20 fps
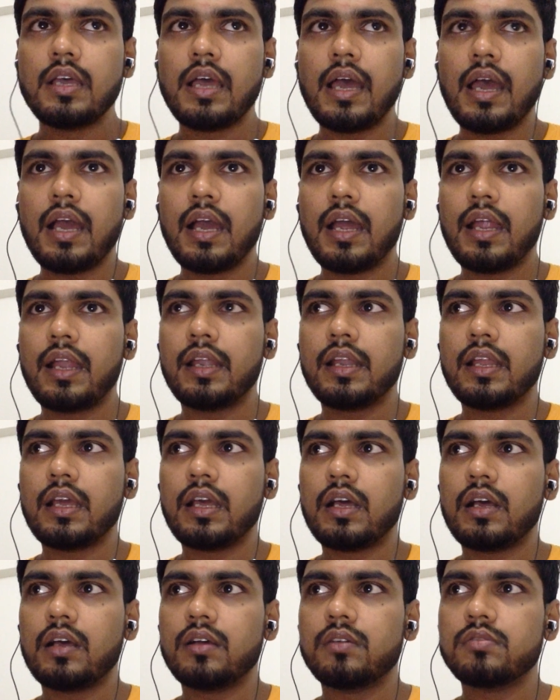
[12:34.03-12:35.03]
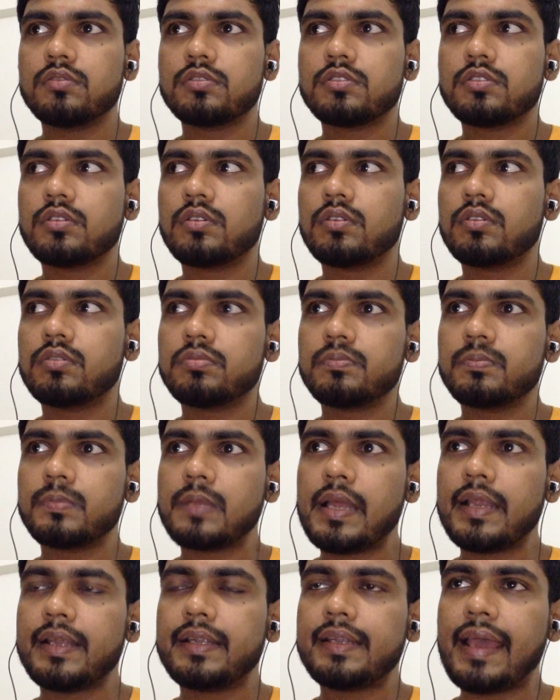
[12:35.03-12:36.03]
And so
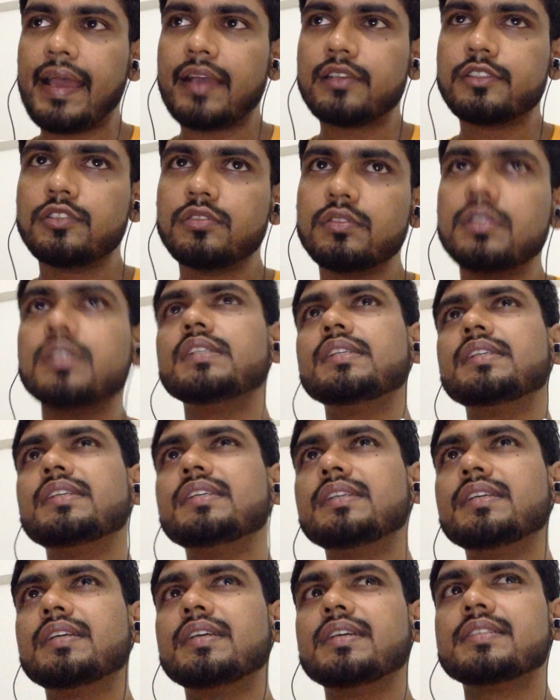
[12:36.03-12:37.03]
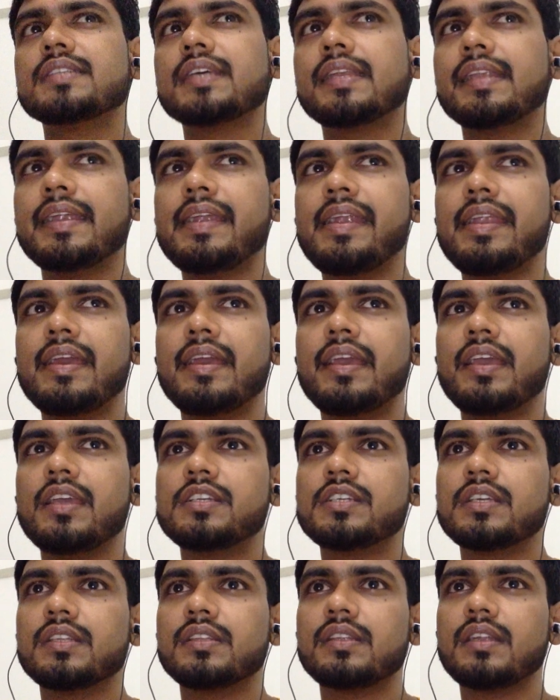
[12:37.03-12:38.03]
it actually is an
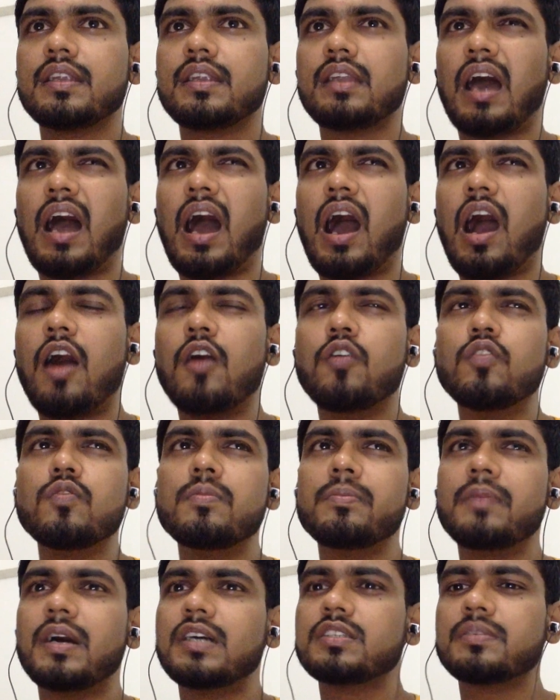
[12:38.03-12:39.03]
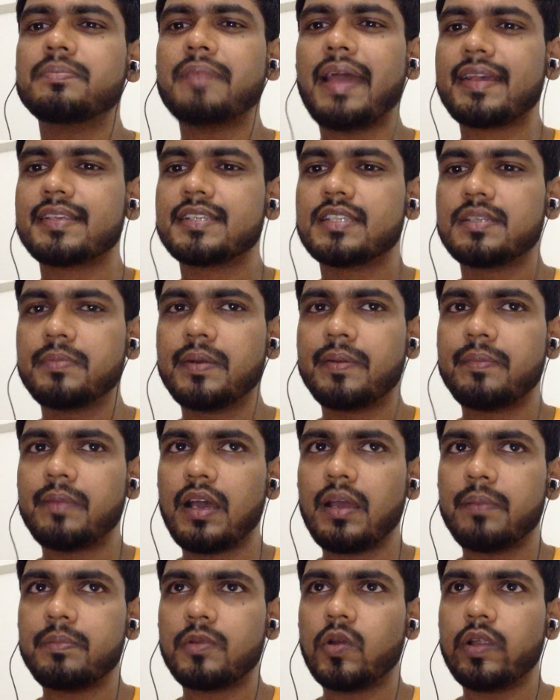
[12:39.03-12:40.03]
indication that how much maximum
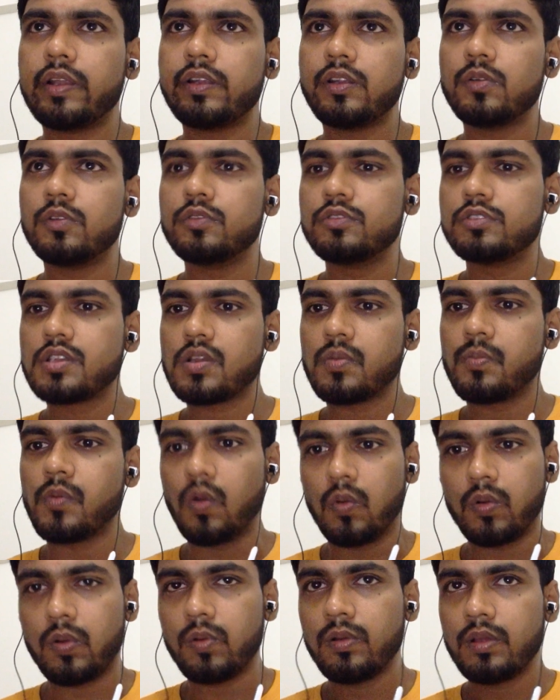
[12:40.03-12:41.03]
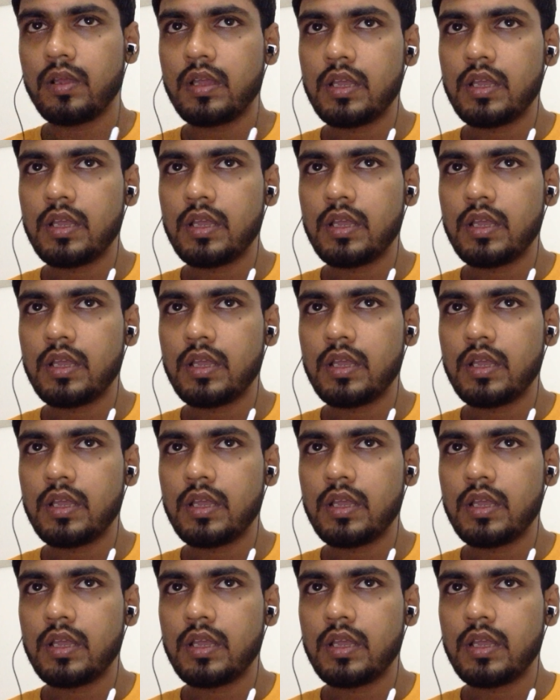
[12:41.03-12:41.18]
I am going to lose tomorrow,